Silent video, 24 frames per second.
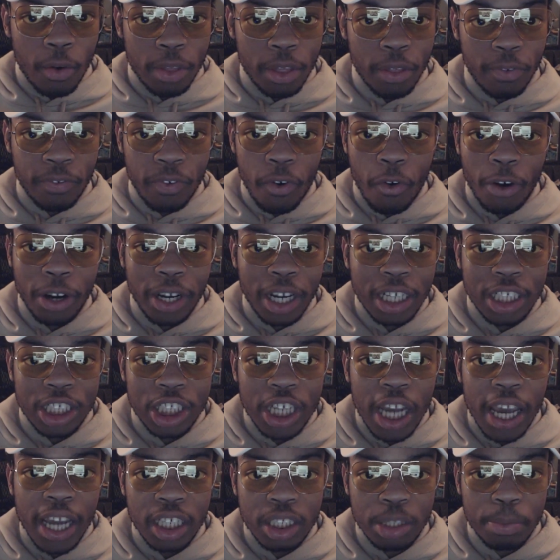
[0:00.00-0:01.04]
the foreign
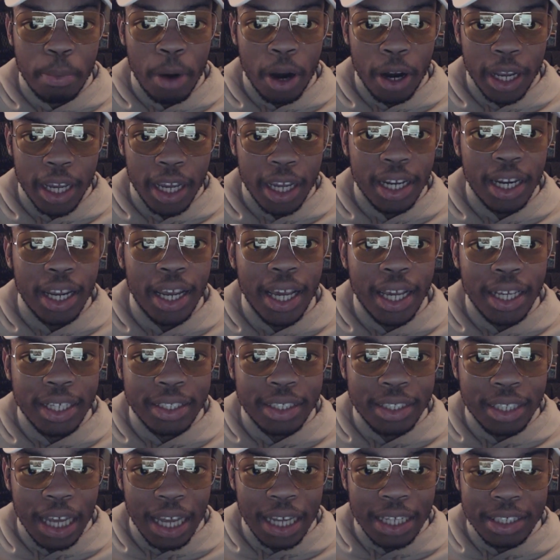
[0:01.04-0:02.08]
exchange market,
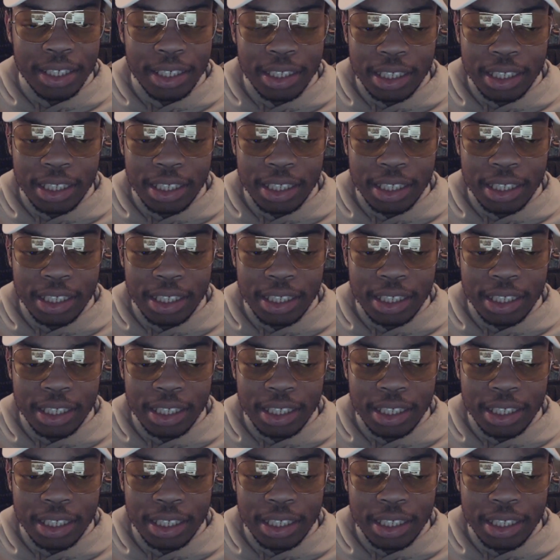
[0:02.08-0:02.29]
is a